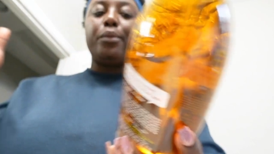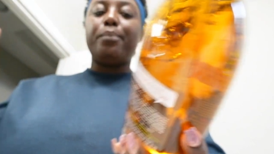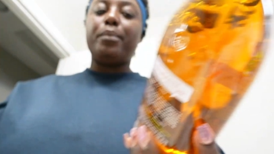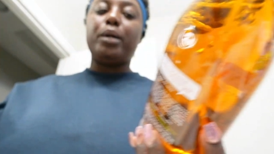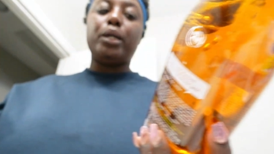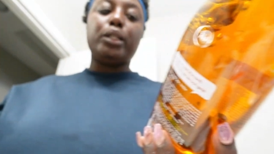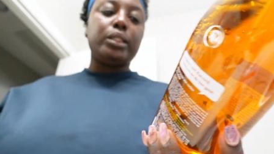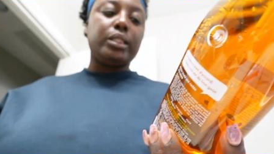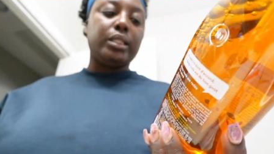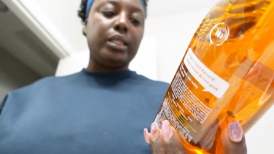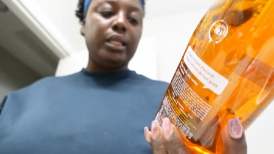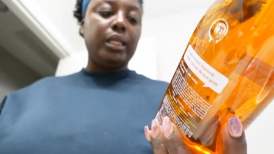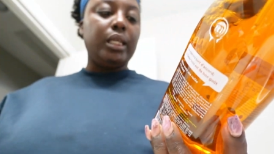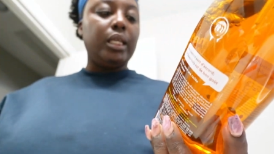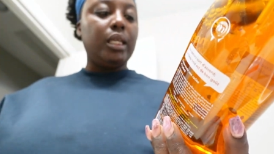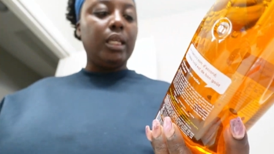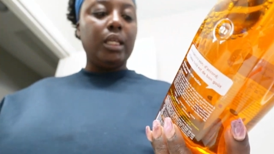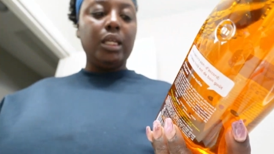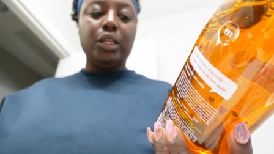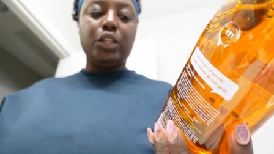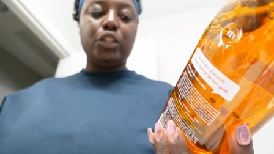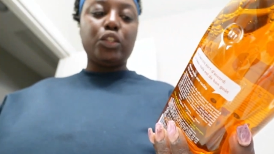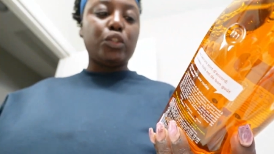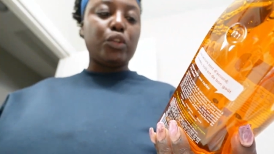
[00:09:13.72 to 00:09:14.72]

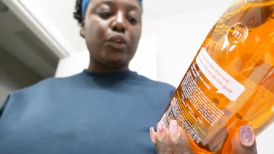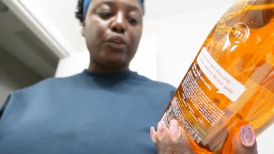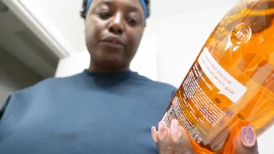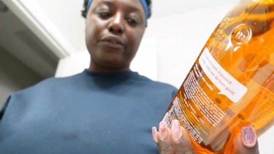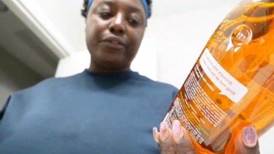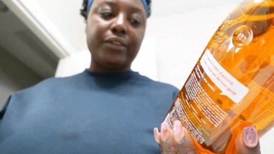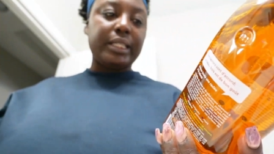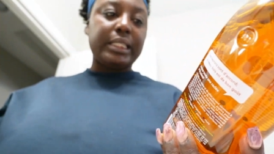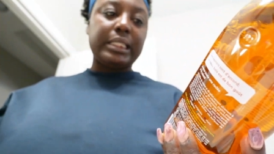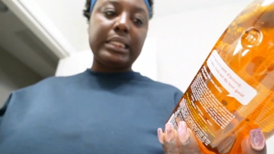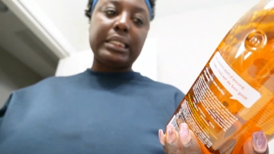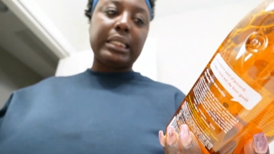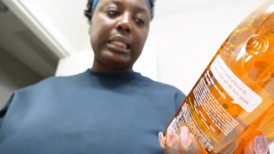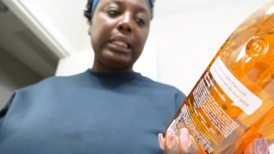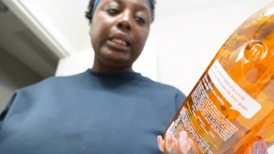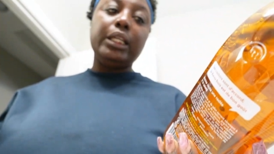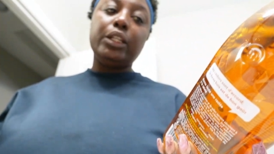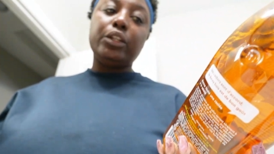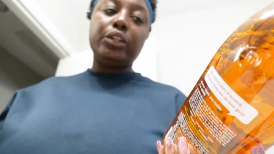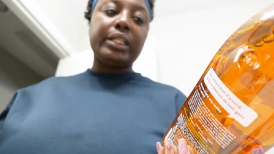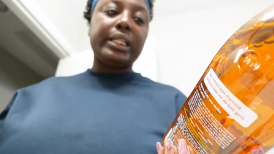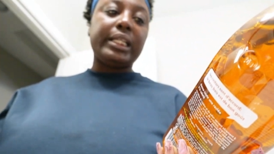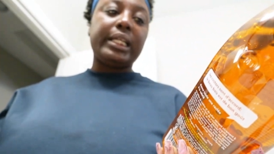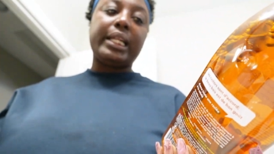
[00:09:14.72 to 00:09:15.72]
multi-surface
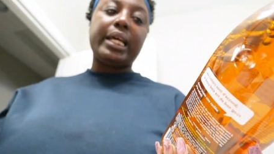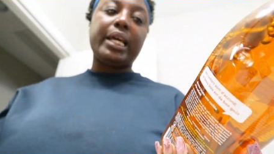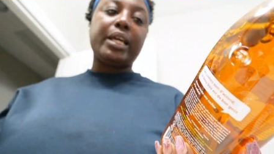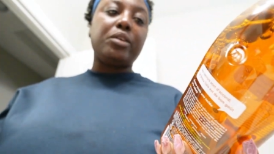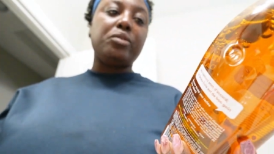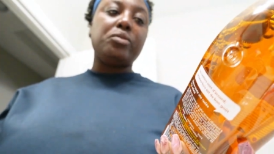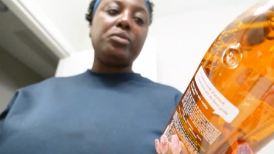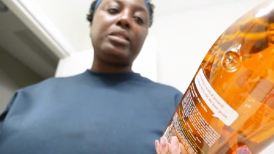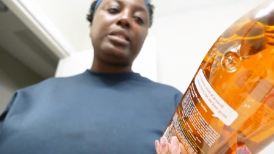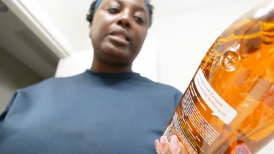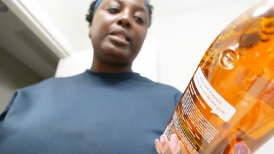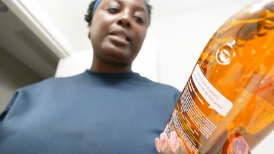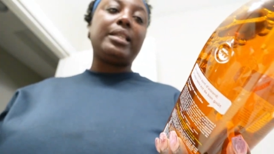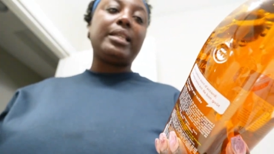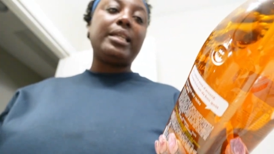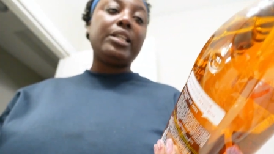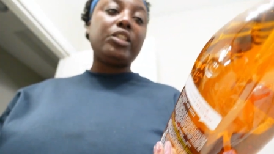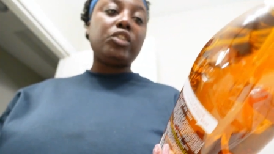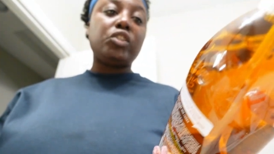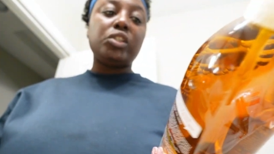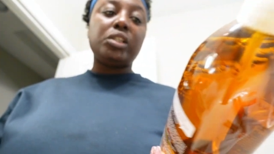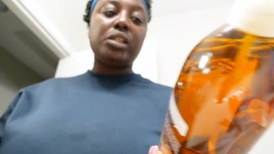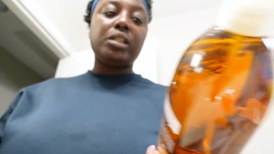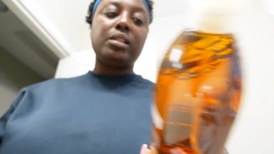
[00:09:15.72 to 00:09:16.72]
cleaner that I use in the
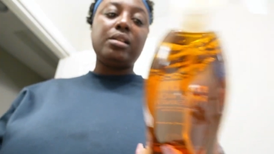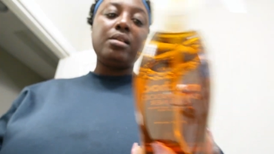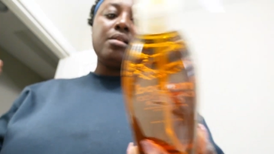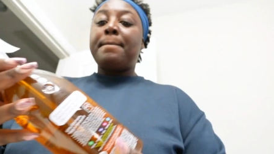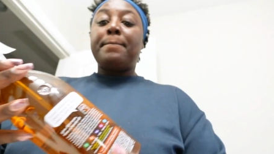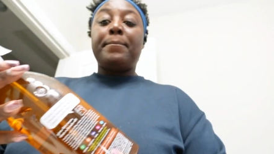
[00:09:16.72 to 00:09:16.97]
kitchen.